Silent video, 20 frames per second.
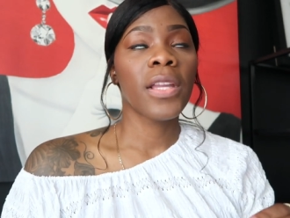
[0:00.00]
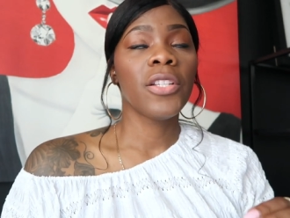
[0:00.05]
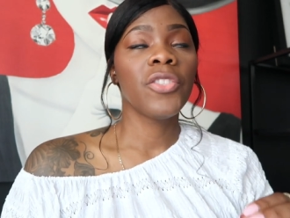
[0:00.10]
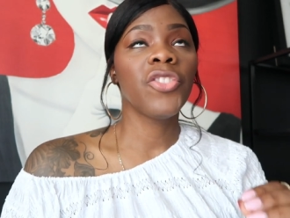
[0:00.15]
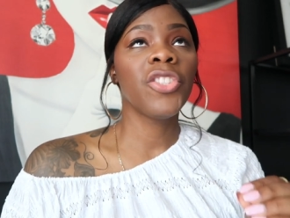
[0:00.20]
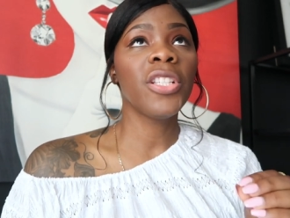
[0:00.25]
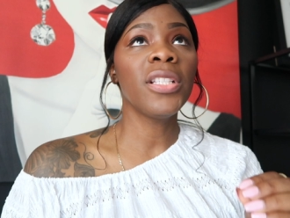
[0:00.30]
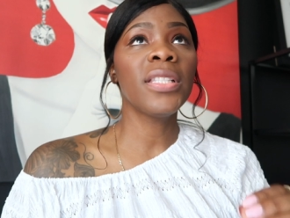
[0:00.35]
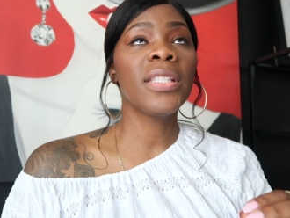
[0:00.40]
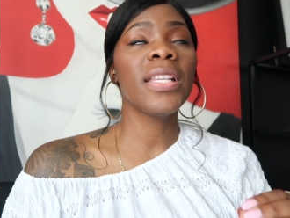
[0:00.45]

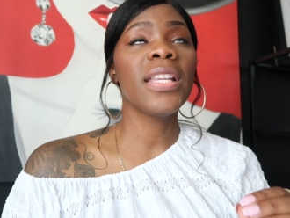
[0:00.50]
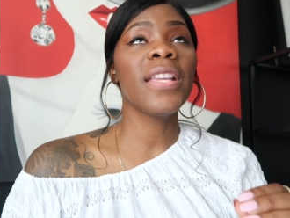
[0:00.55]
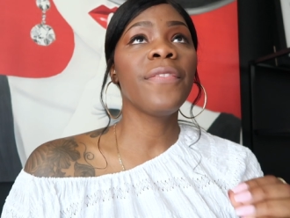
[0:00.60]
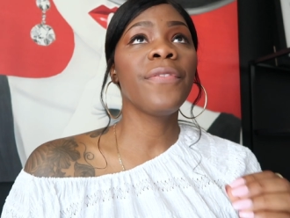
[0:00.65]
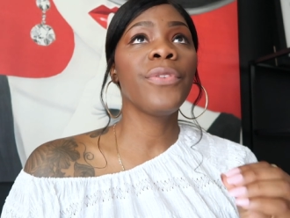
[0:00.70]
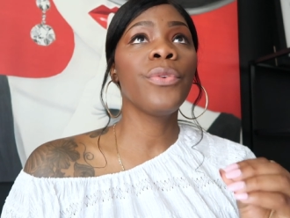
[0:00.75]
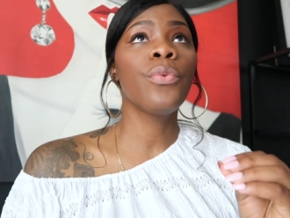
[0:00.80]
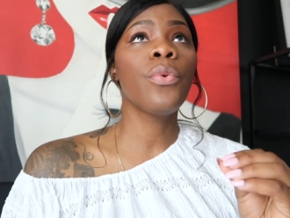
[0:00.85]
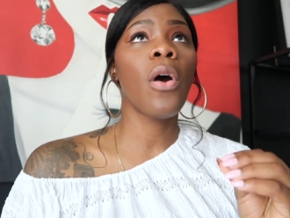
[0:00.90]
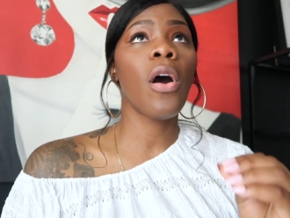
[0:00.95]
just
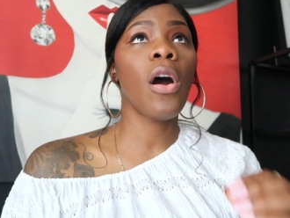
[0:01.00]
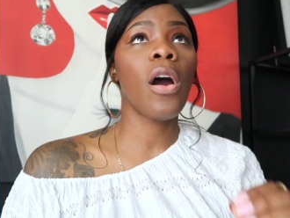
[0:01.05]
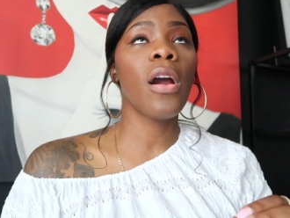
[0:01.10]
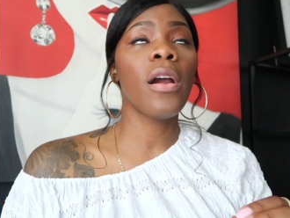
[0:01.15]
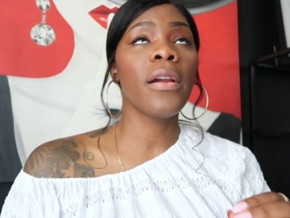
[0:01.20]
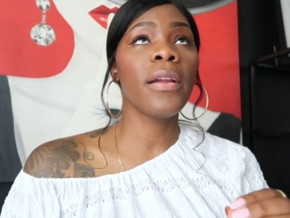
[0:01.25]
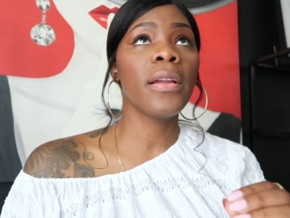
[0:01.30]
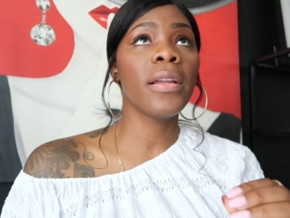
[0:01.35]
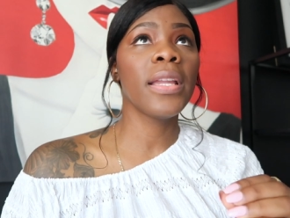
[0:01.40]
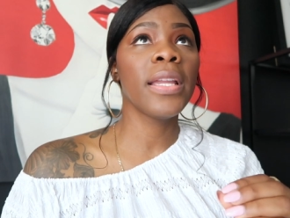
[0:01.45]
if you
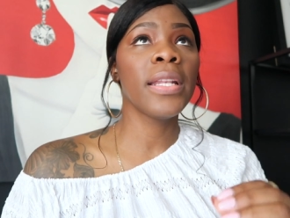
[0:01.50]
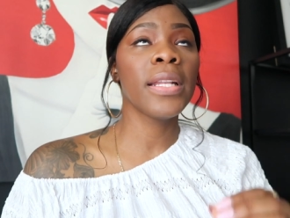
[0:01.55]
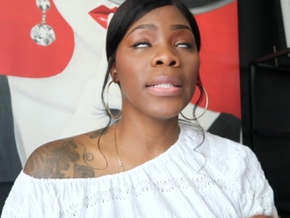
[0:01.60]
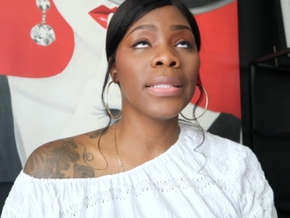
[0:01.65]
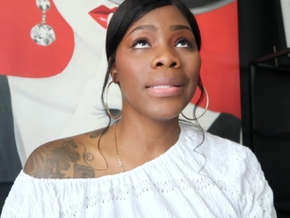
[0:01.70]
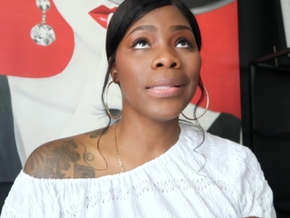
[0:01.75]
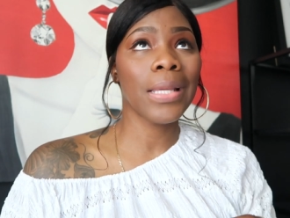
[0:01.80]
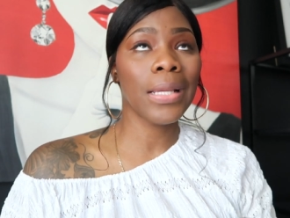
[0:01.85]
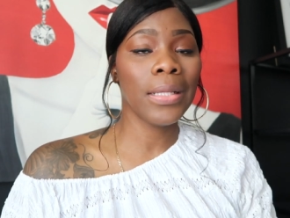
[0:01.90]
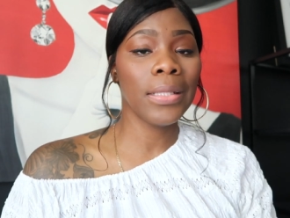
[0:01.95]
are in
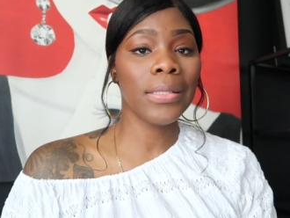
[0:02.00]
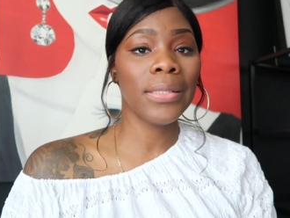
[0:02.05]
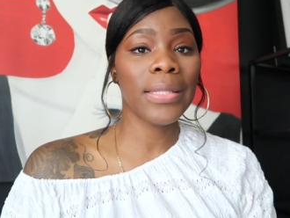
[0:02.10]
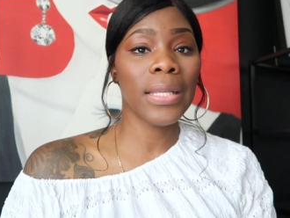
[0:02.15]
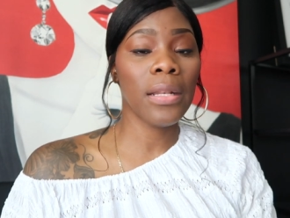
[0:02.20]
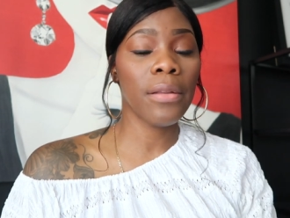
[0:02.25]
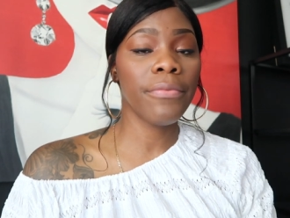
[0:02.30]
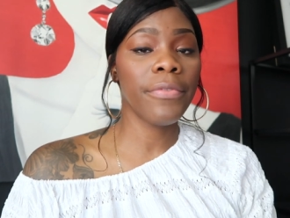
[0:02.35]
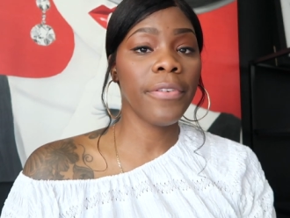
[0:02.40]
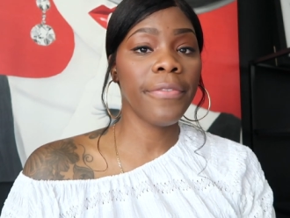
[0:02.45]
a second
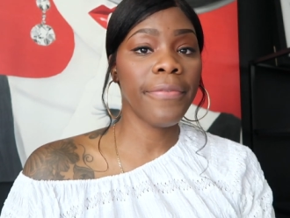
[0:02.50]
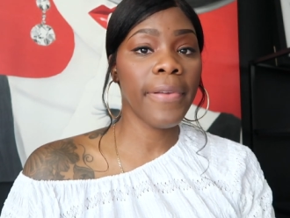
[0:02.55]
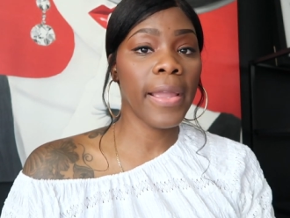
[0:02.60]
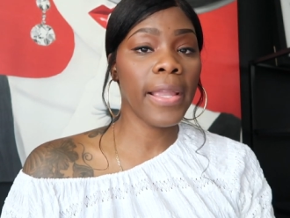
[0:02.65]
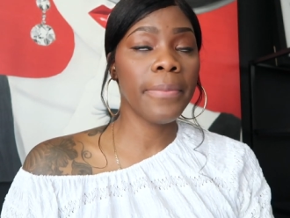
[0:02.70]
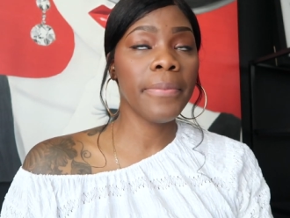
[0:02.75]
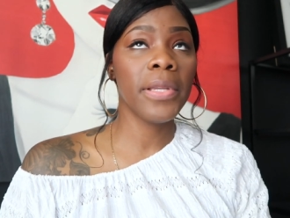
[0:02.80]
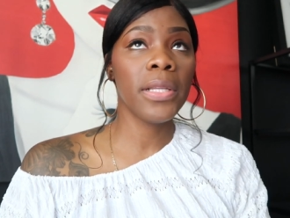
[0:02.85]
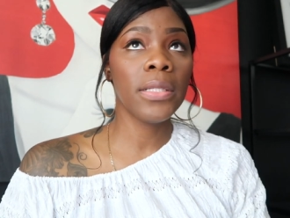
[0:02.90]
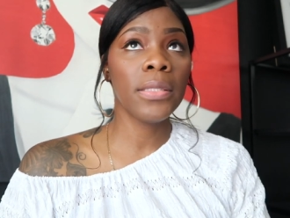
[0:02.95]
set of
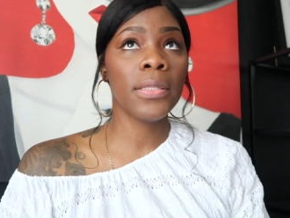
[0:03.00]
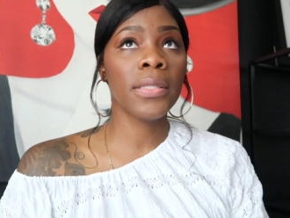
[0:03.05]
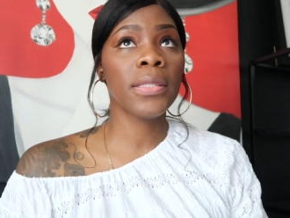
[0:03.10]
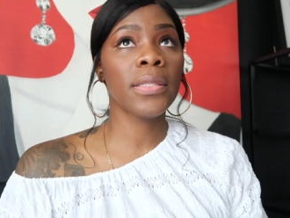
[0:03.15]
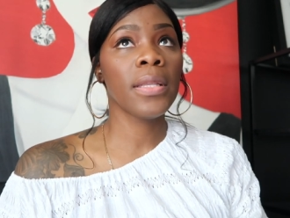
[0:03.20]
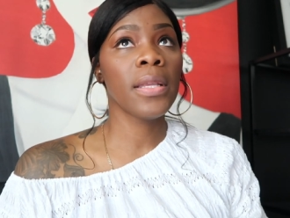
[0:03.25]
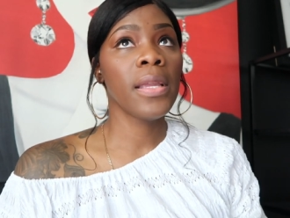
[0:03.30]
refinements,